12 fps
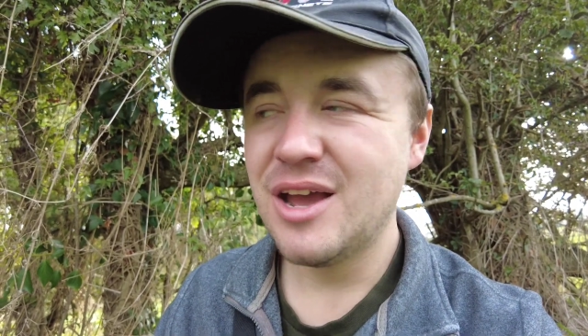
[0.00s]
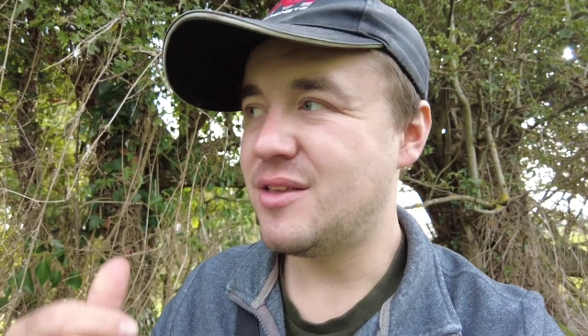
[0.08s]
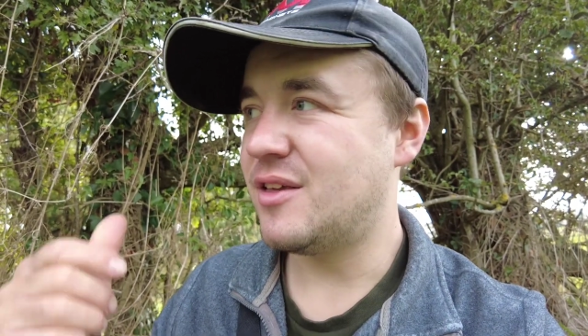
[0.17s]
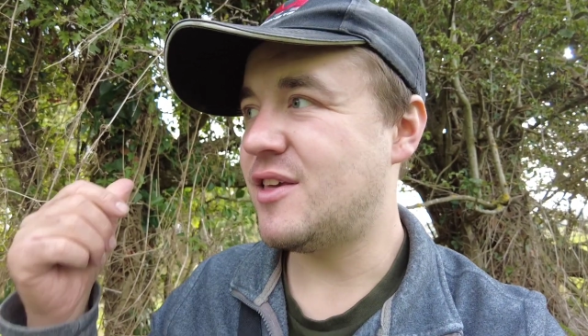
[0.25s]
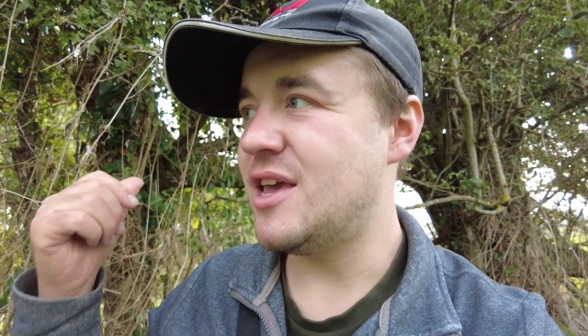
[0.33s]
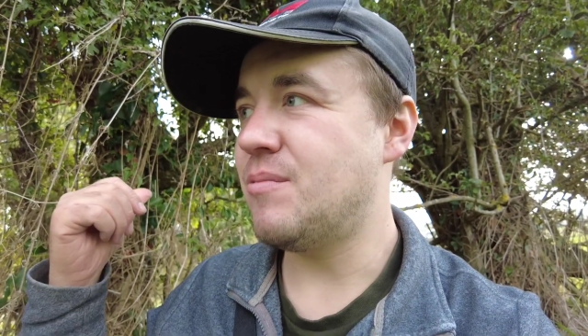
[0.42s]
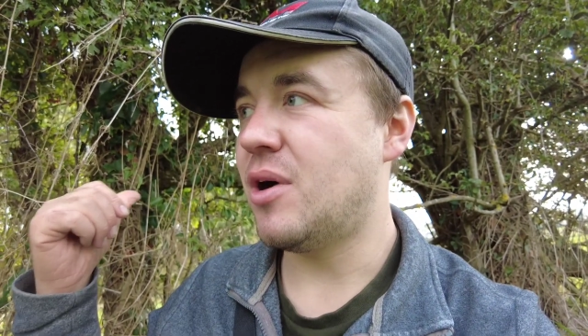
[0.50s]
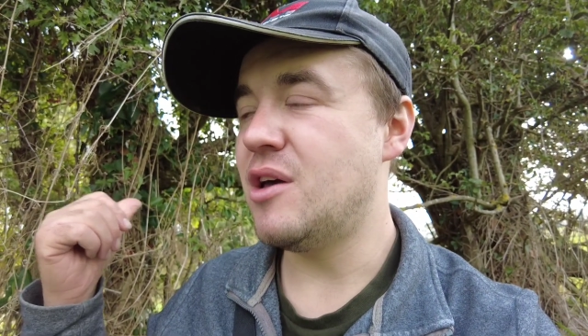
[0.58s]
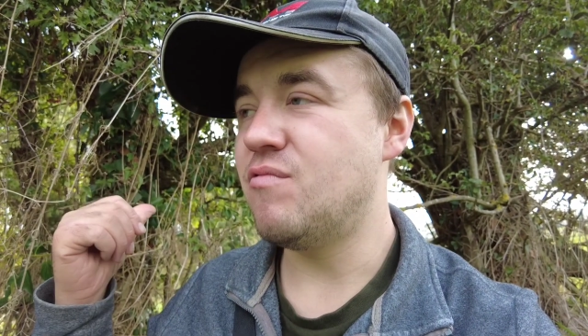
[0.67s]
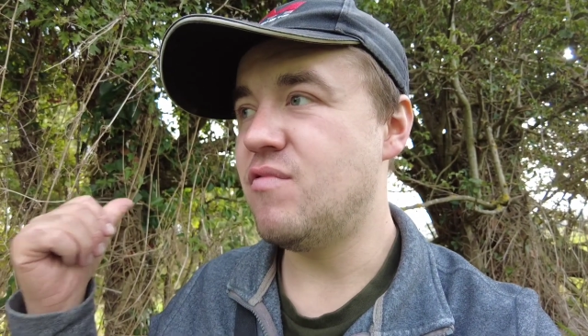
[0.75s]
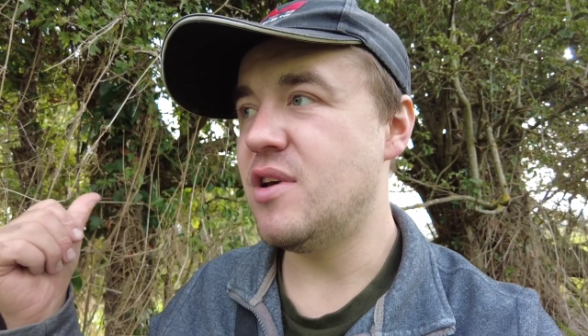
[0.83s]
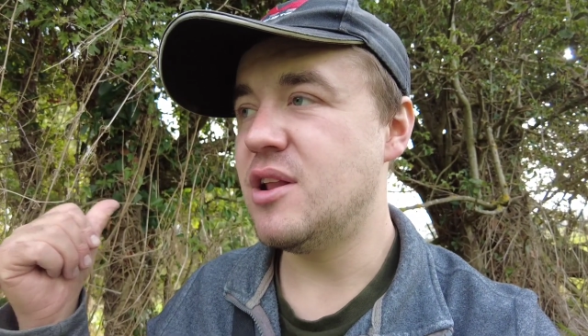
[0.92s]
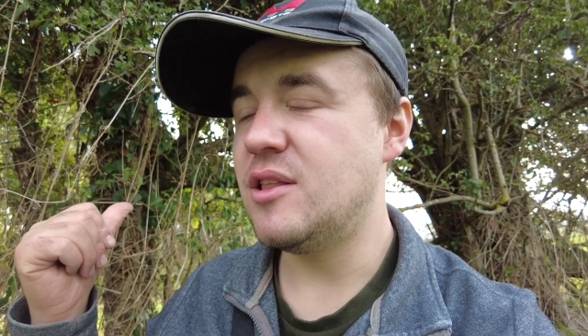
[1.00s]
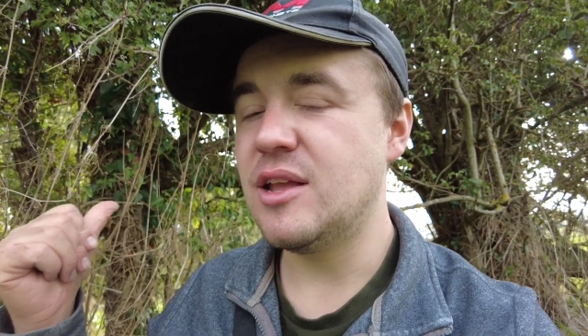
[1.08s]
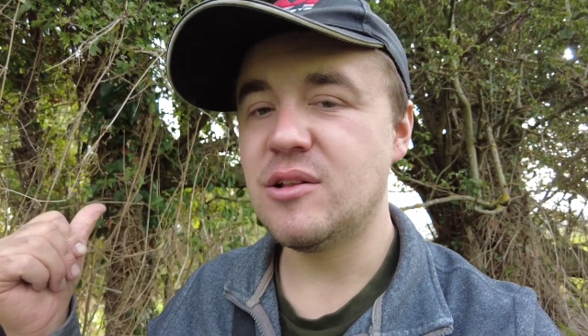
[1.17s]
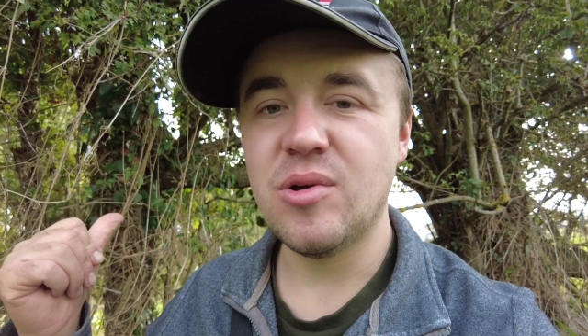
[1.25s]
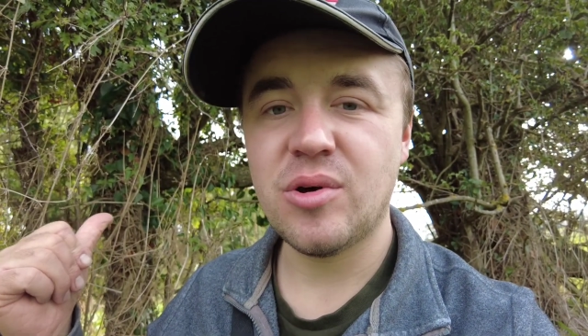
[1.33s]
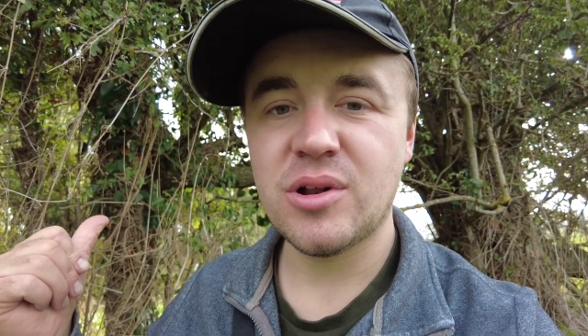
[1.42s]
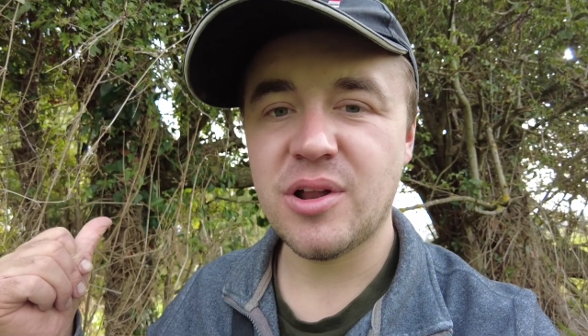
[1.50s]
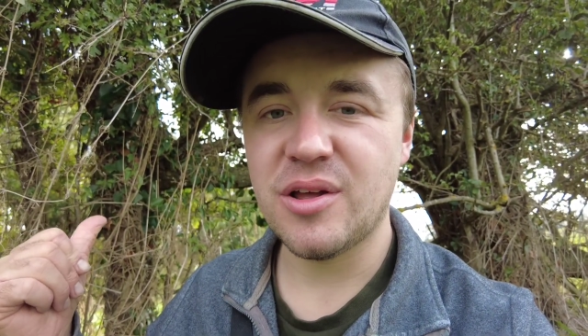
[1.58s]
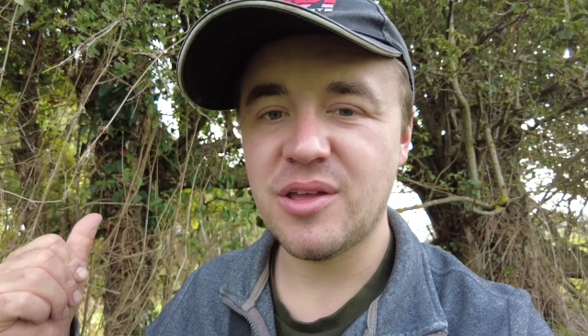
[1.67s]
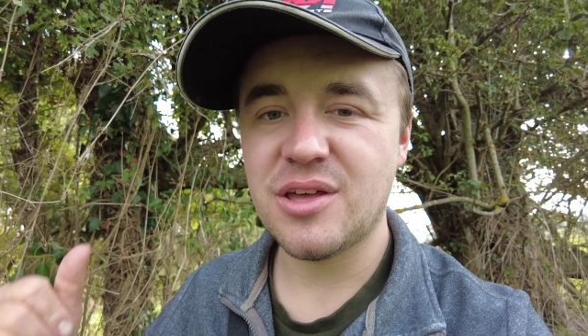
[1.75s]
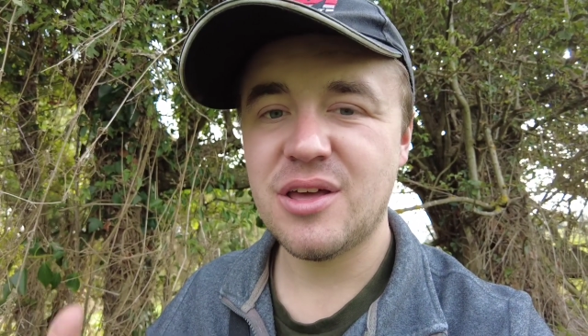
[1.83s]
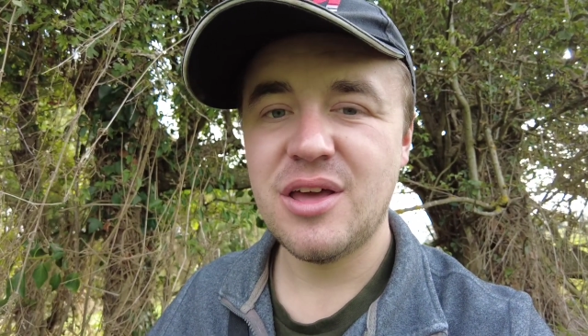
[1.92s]
to see what it really did look
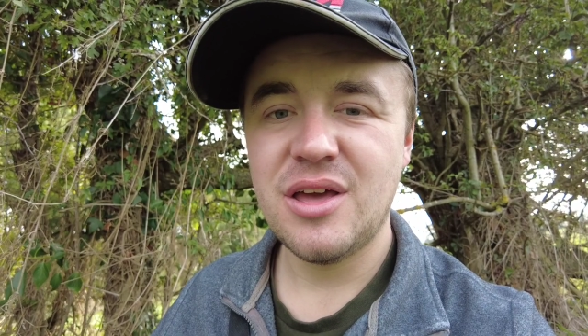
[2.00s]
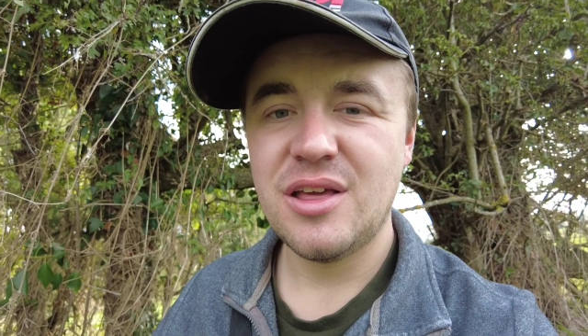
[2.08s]
like.